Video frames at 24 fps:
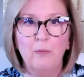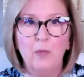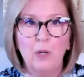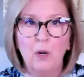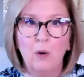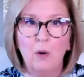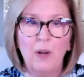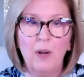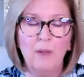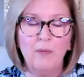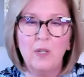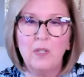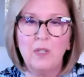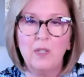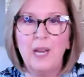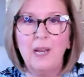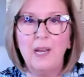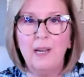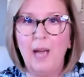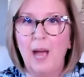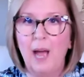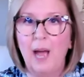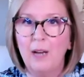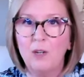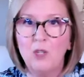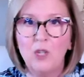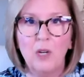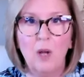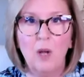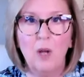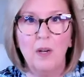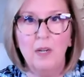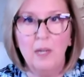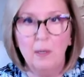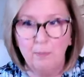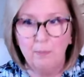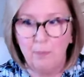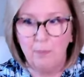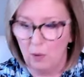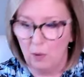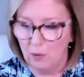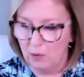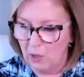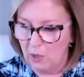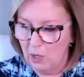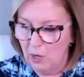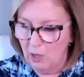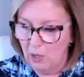You don't have to take action on
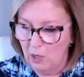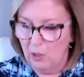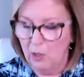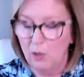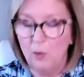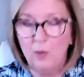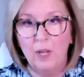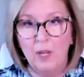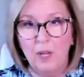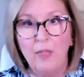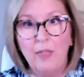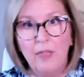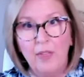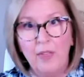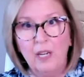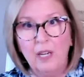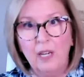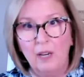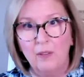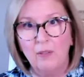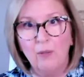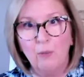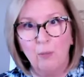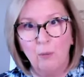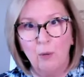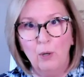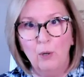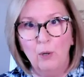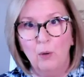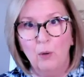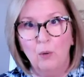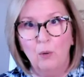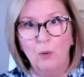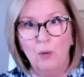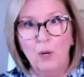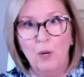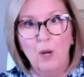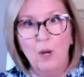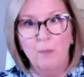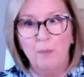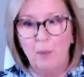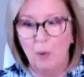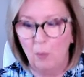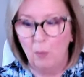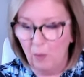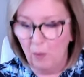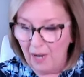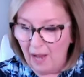impulse. You can think it through,
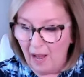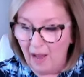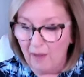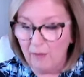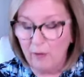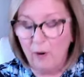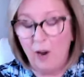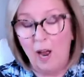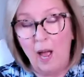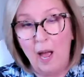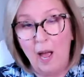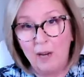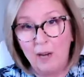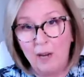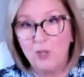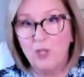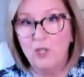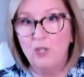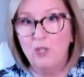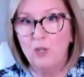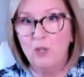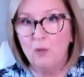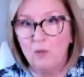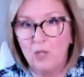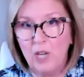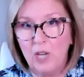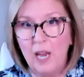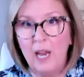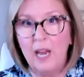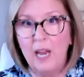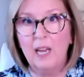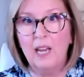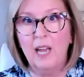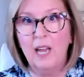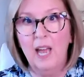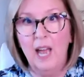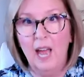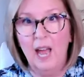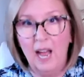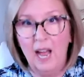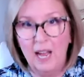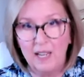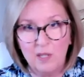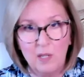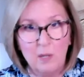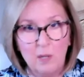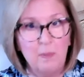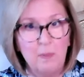but whatever action you take
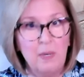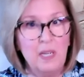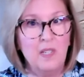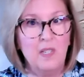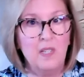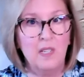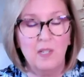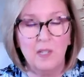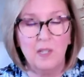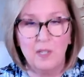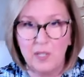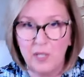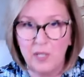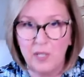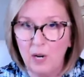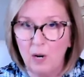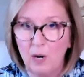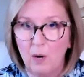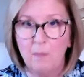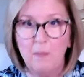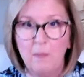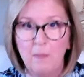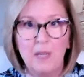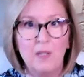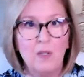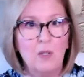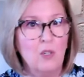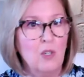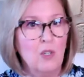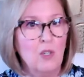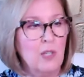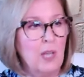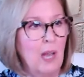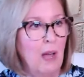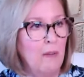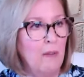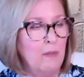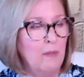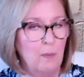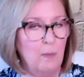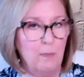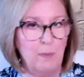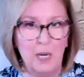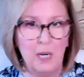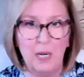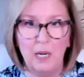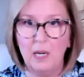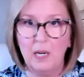has to be sincere. Messages have to
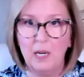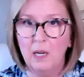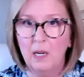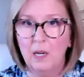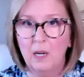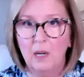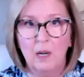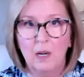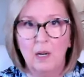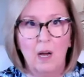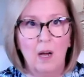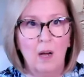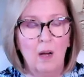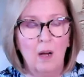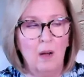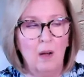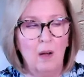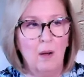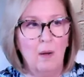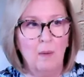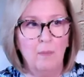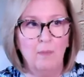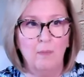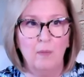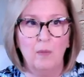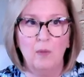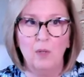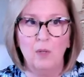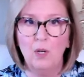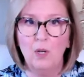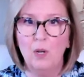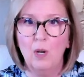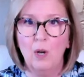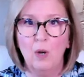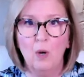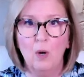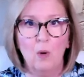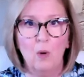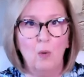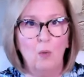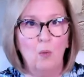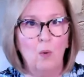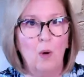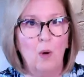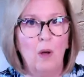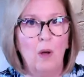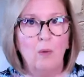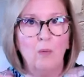be, um, you
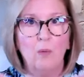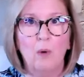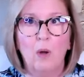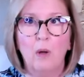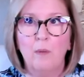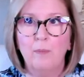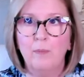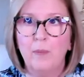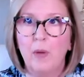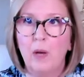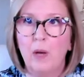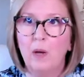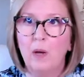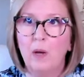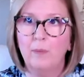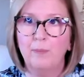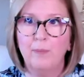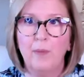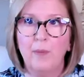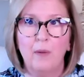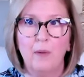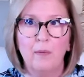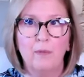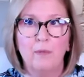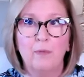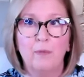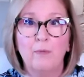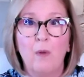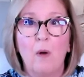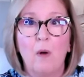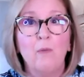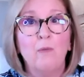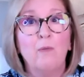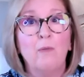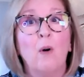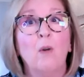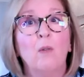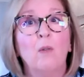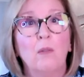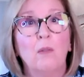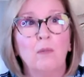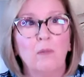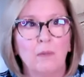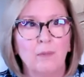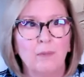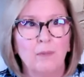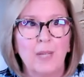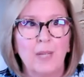know, uh, uh,
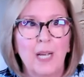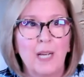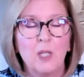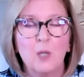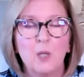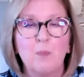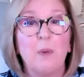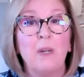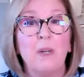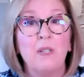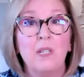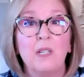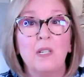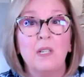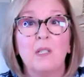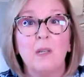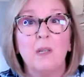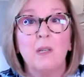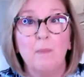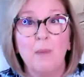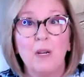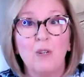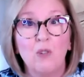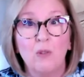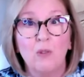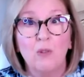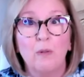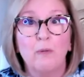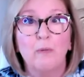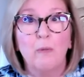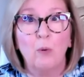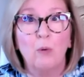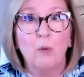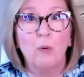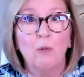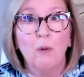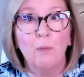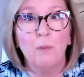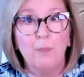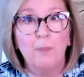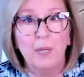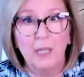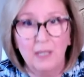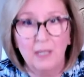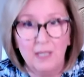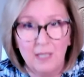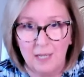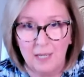expressing some measure of
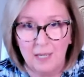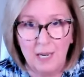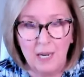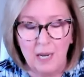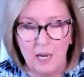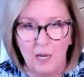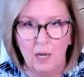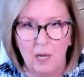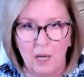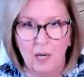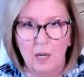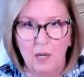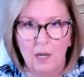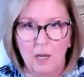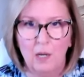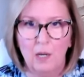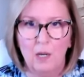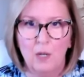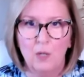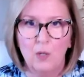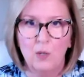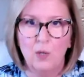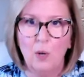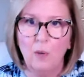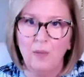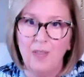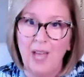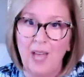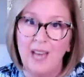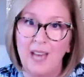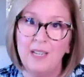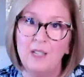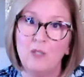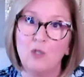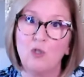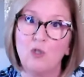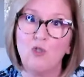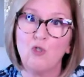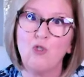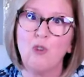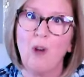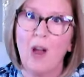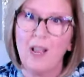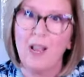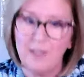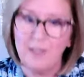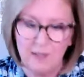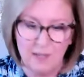vulnerability, so that it's
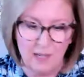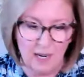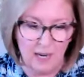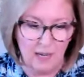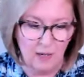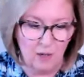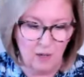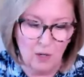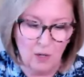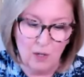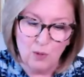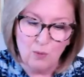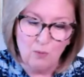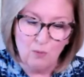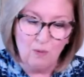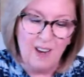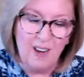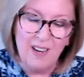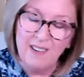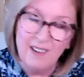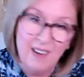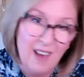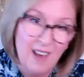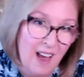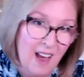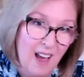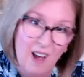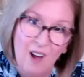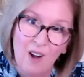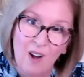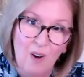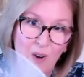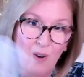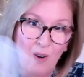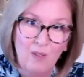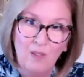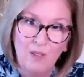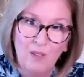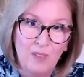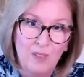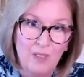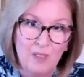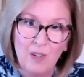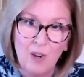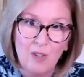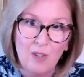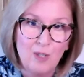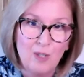trusted, because right now,
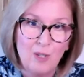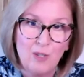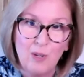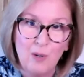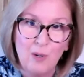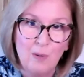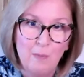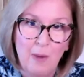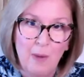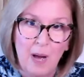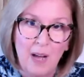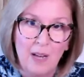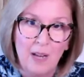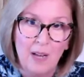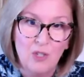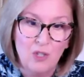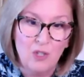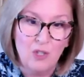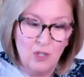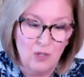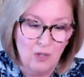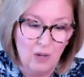not so much.